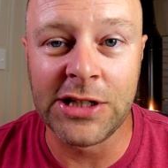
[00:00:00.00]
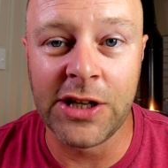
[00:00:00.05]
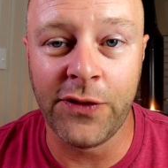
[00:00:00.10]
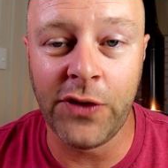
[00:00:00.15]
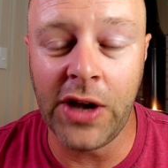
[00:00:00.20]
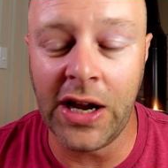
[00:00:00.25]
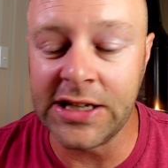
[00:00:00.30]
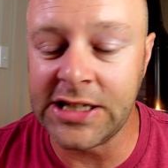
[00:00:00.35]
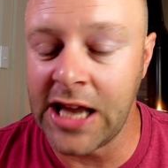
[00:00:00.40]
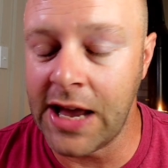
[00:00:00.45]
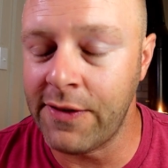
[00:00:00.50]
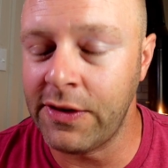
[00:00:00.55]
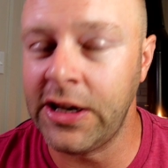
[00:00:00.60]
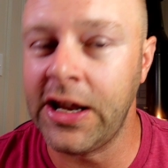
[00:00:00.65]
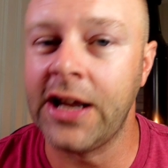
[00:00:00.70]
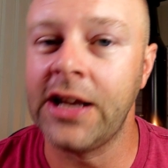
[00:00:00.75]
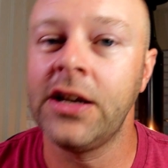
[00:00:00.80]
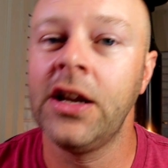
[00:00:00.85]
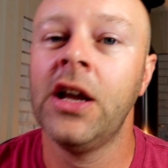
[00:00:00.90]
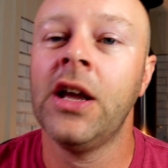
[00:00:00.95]
If you guys haven't
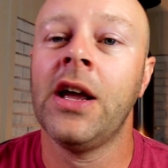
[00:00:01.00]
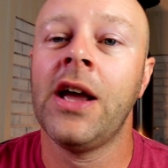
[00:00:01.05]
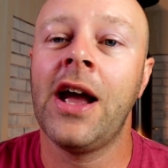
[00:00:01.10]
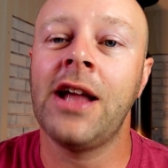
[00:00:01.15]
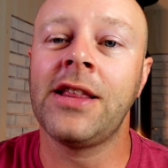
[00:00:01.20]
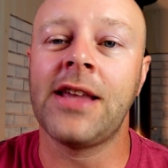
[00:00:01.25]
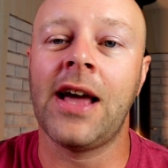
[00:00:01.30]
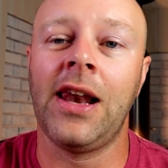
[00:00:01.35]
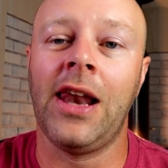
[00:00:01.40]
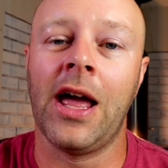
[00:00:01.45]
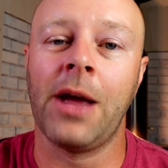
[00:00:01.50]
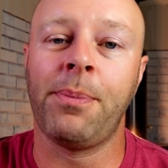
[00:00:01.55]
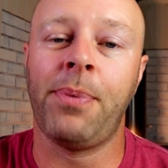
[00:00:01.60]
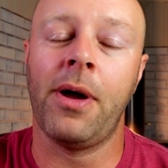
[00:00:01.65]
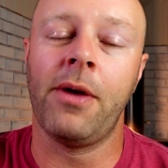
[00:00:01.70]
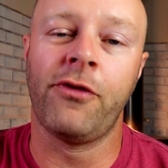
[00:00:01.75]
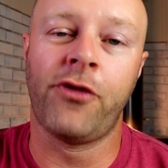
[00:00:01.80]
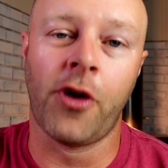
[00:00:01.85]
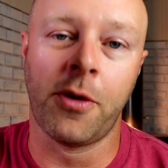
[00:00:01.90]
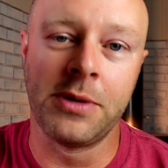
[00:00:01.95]
yet, hit that like
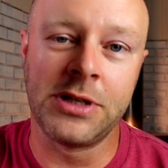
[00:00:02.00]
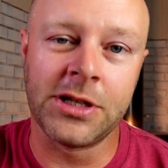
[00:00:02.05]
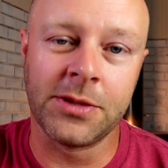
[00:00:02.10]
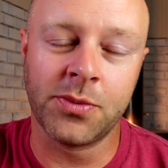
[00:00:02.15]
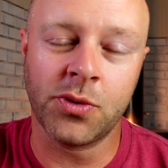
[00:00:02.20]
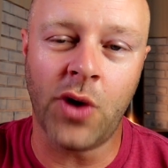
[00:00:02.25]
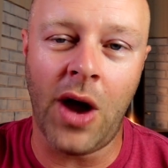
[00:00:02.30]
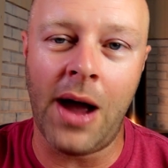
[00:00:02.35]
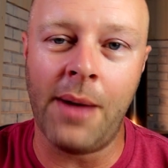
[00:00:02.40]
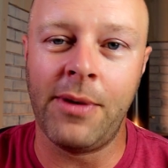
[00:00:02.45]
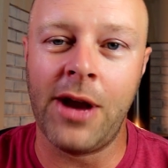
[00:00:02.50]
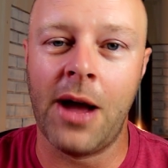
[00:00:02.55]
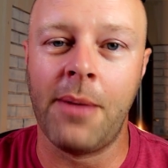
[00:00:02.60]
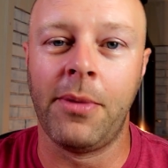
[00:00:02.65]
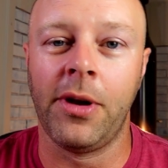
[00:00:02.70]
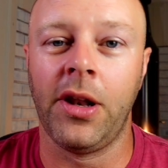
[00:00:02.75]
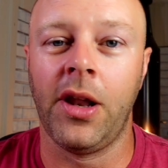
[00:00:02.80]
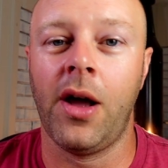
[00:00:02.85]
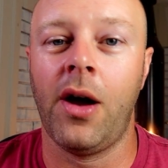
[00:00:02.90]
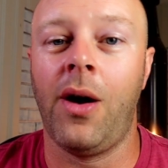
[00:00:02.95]
button for me, subscribe down
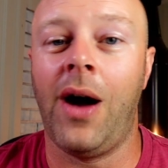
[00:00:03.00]
below.